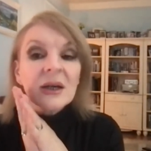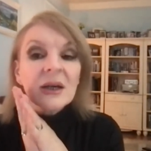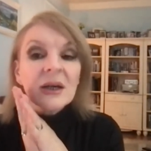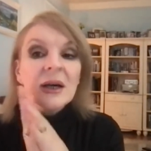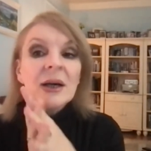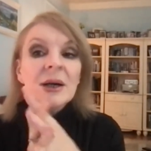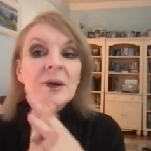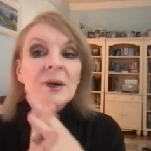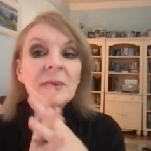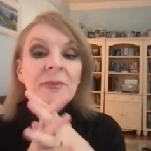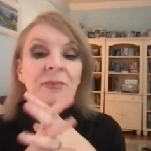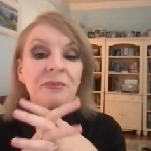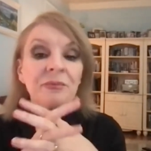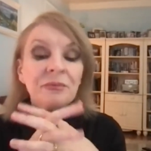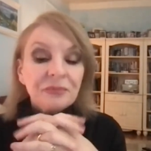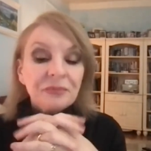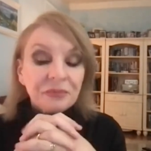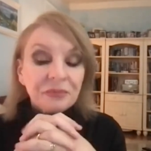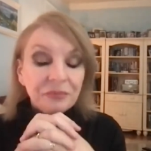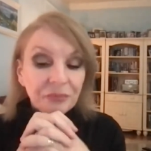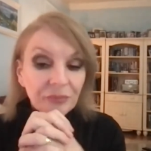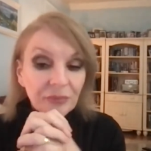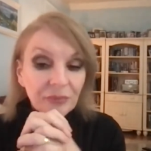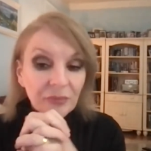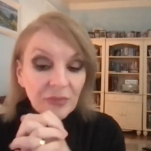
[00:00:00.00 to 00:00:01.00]
Um,
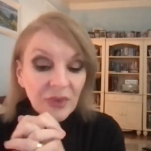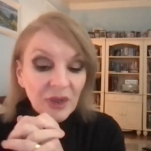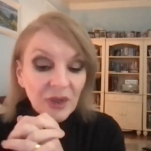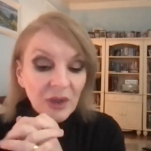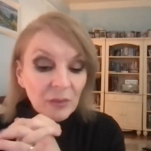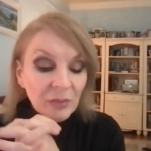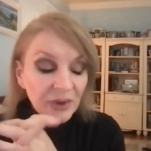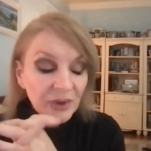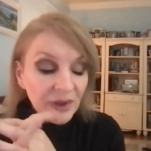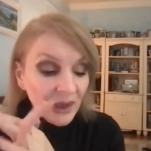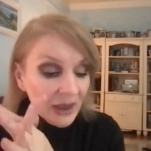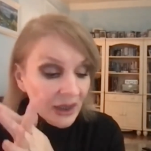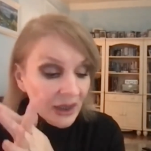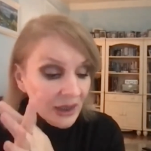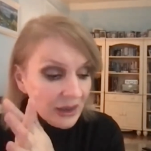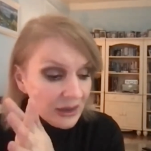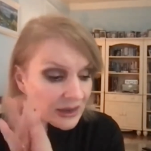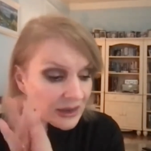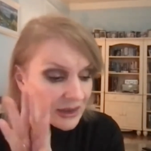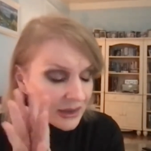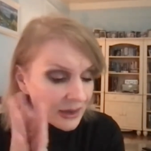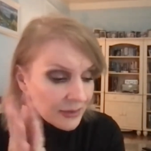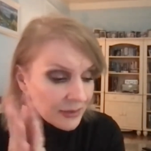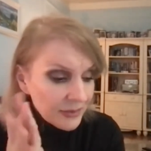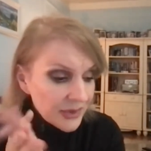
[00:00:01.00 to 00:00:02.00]
but the
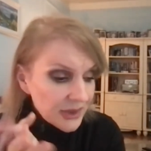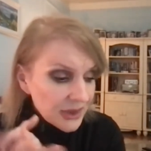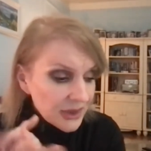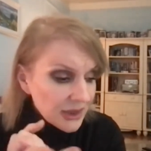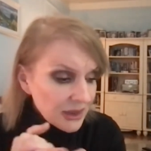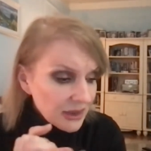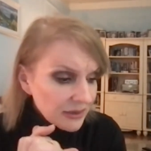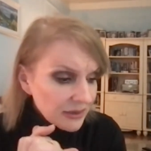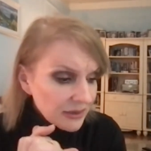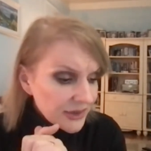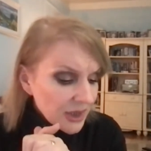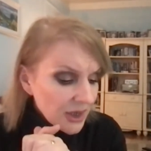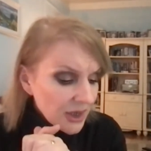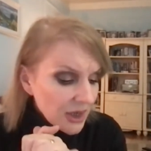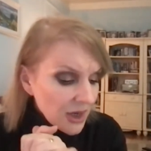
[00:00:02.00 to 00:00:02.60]
Celts themselves